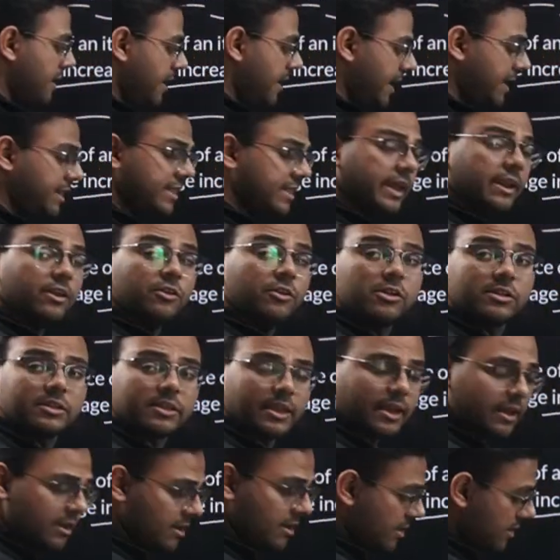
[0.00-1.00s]
And then you'll
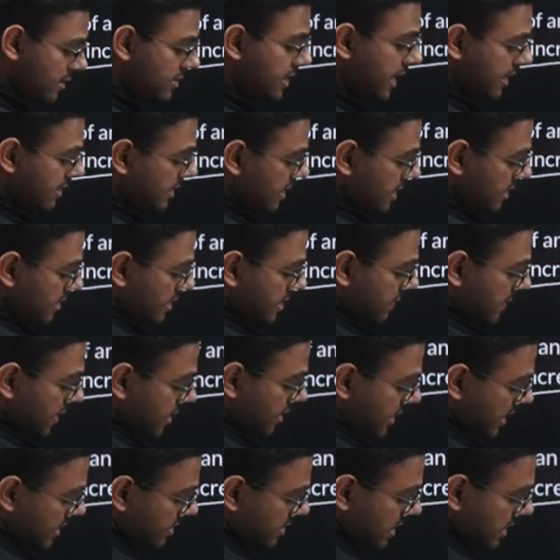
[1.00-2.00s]
say, then there is
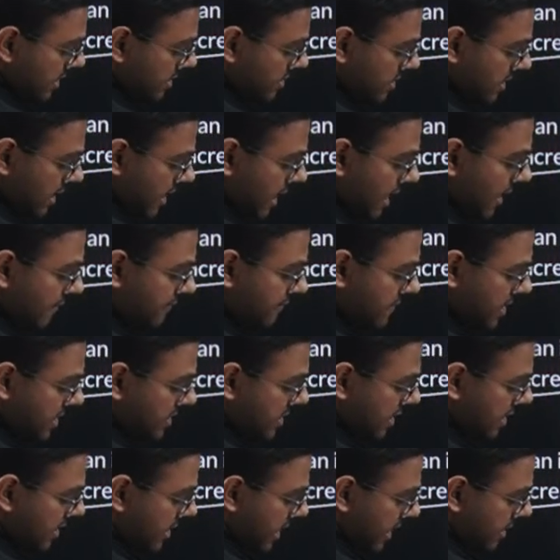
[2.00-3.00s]
given that there is a, after
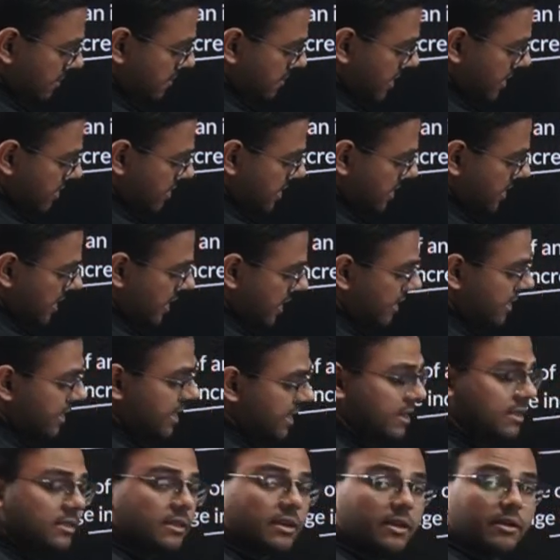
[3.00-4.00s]
the 10%
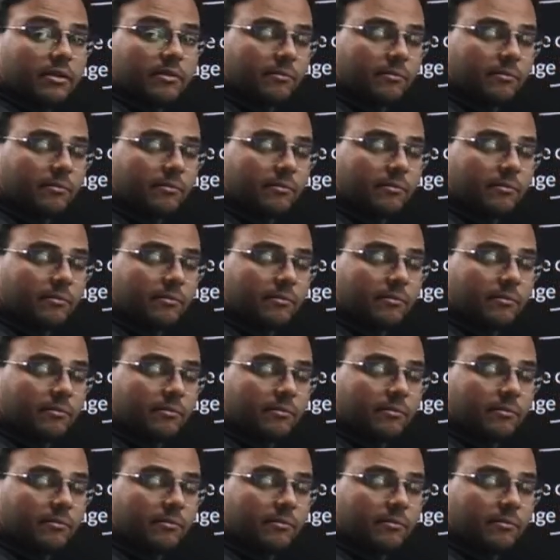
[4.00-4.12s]
increase,